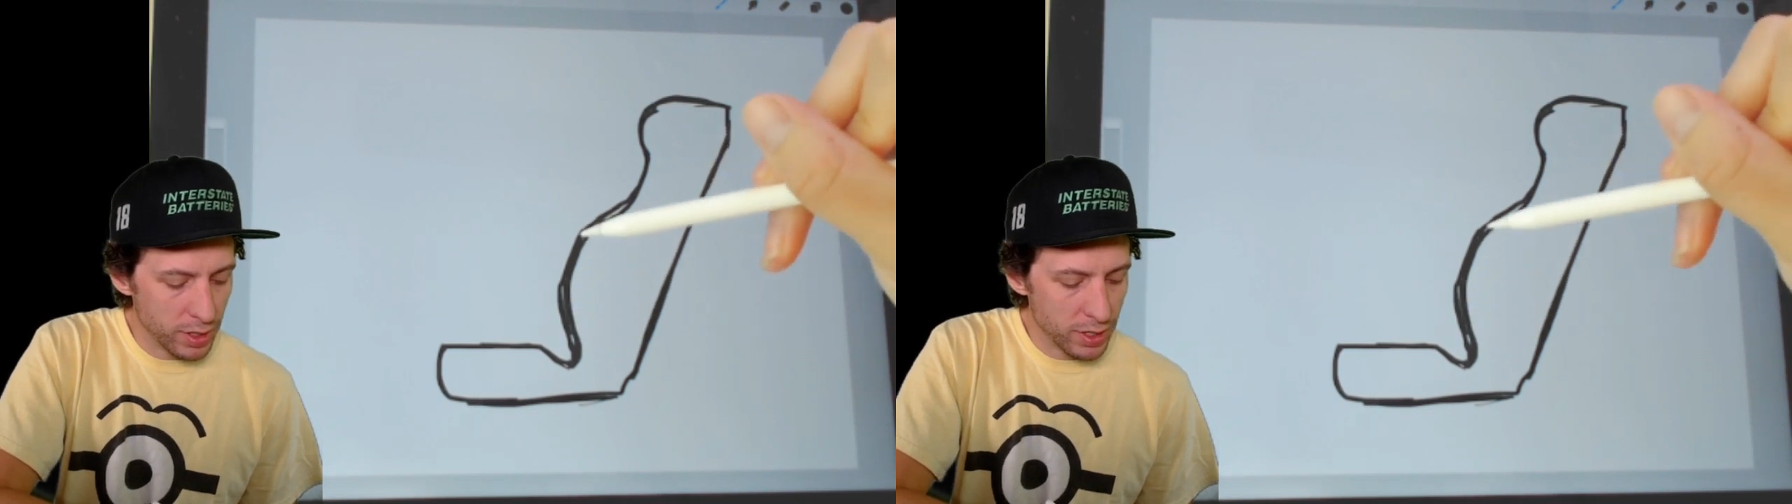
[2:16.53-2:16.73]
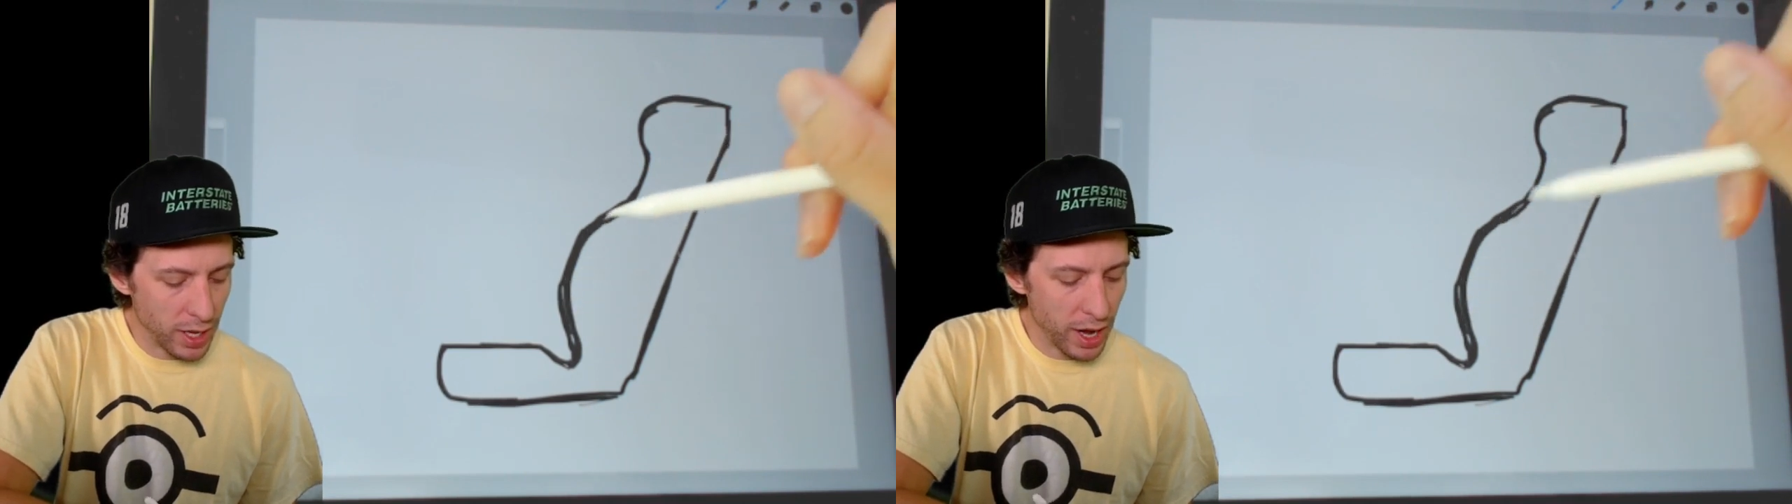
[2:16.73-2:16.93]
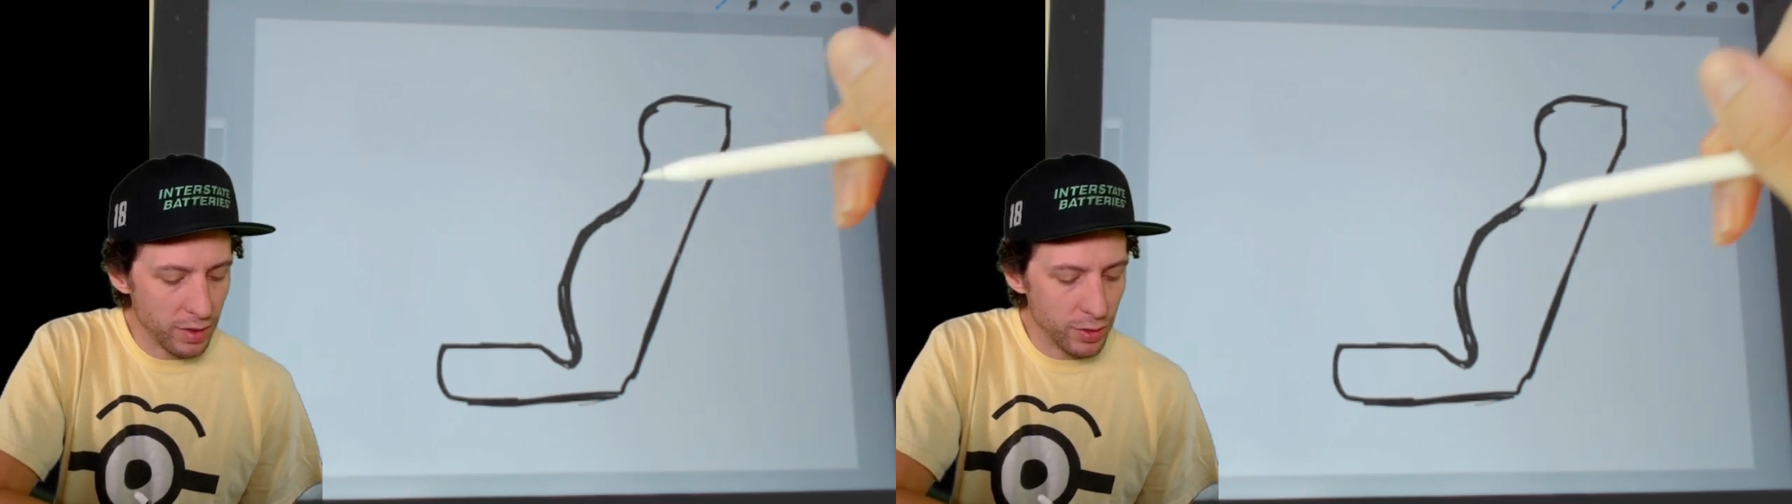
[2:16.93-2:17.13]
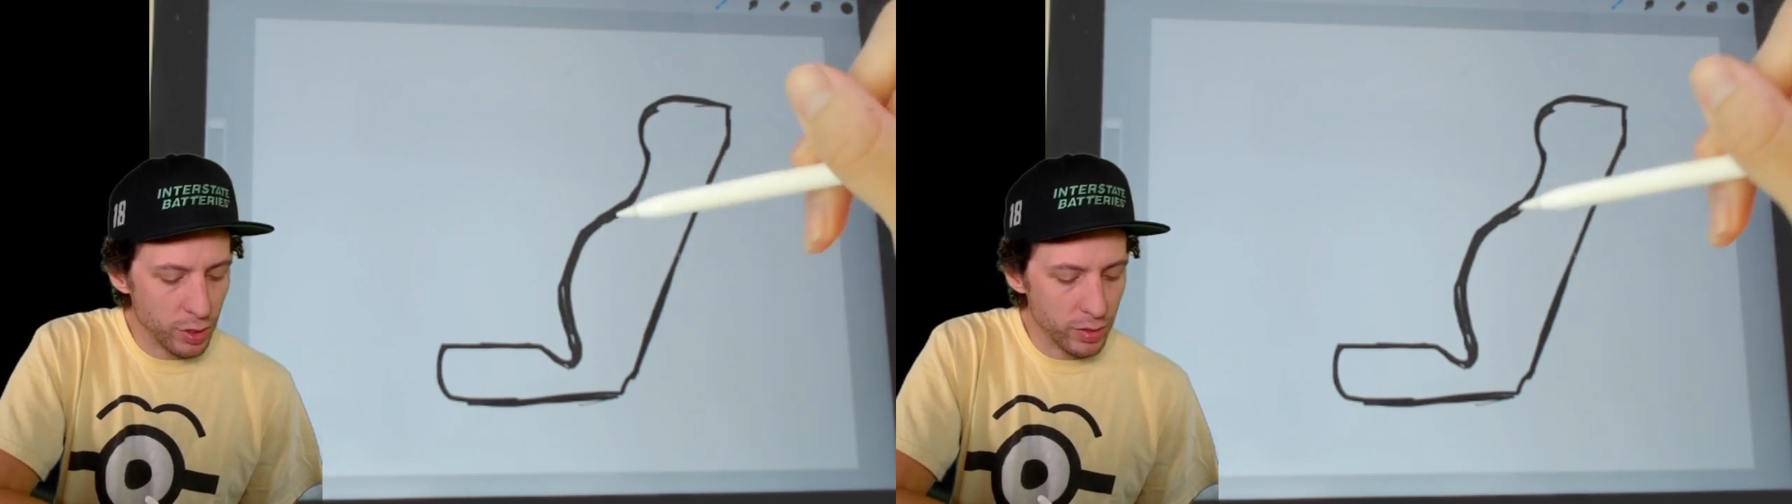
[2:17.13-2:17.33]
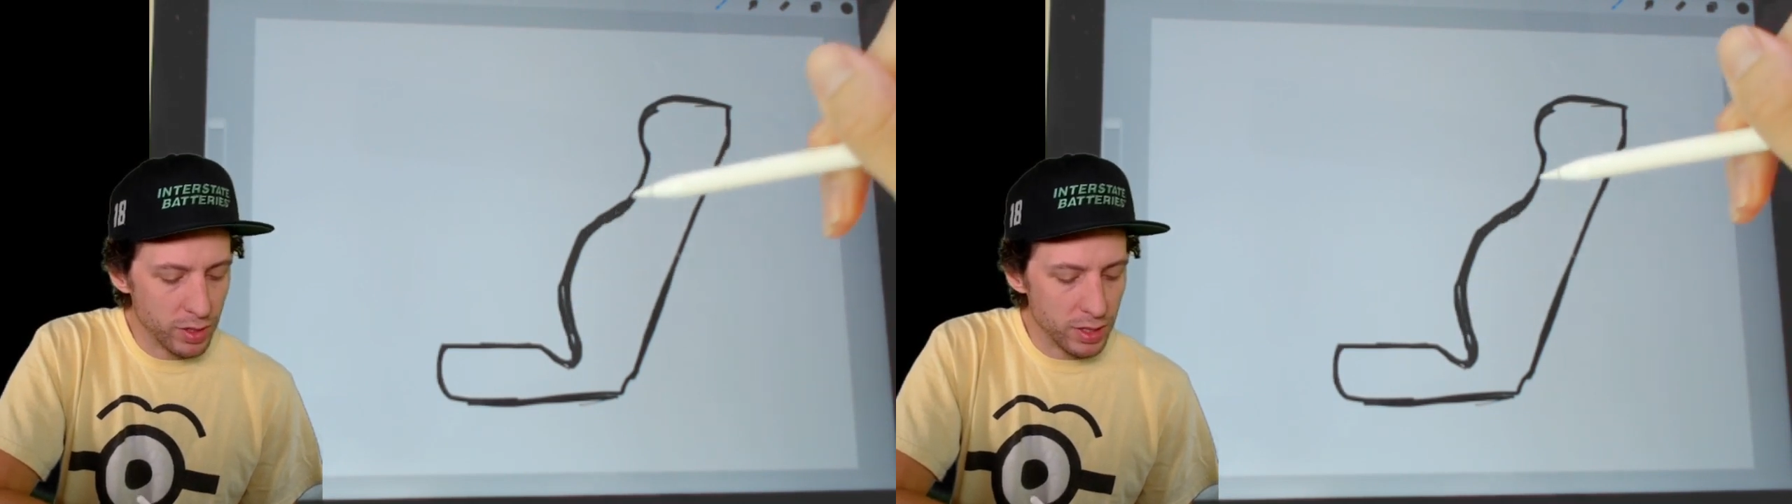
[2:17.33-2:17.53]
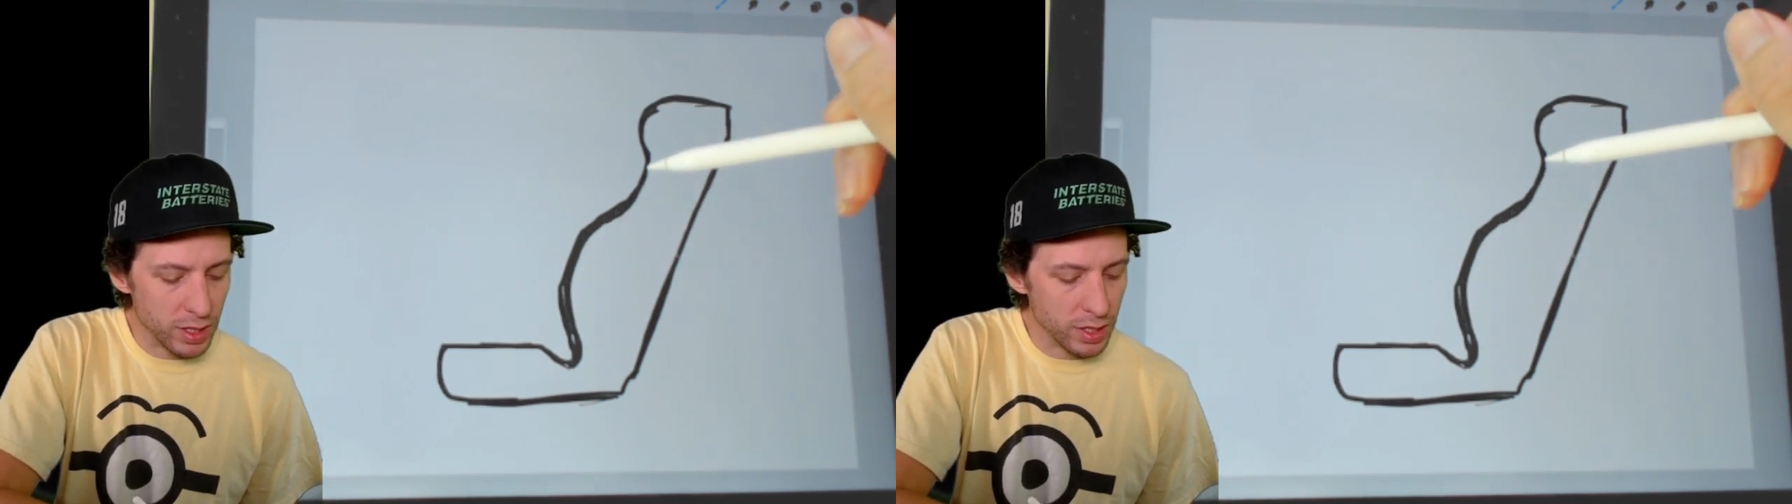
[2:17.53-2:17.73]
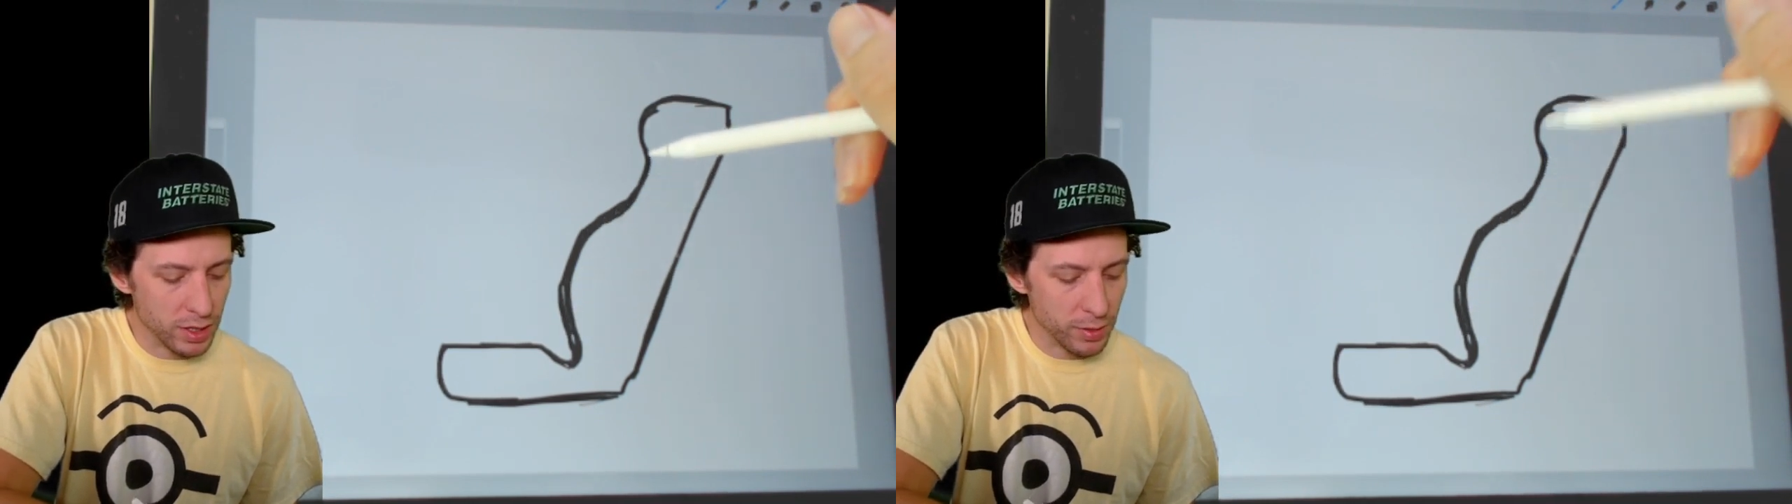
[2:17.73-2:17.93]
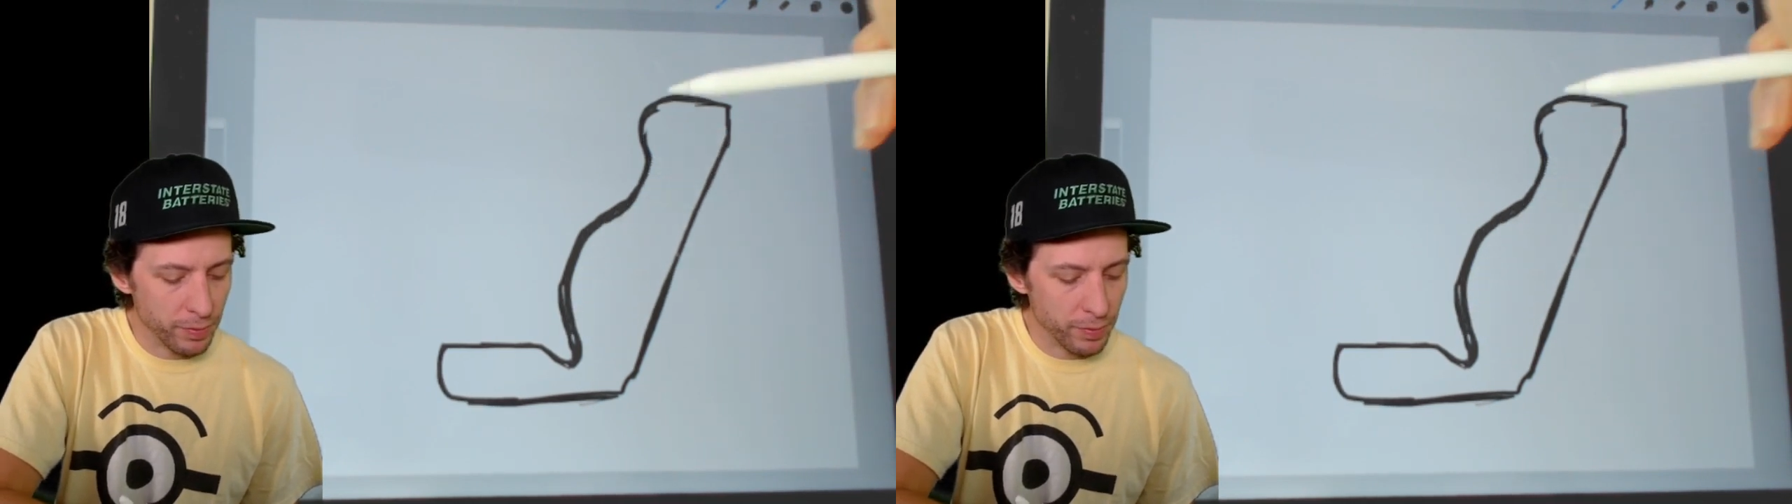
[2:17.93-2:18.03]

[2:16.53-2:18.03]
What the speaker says: side view of the seat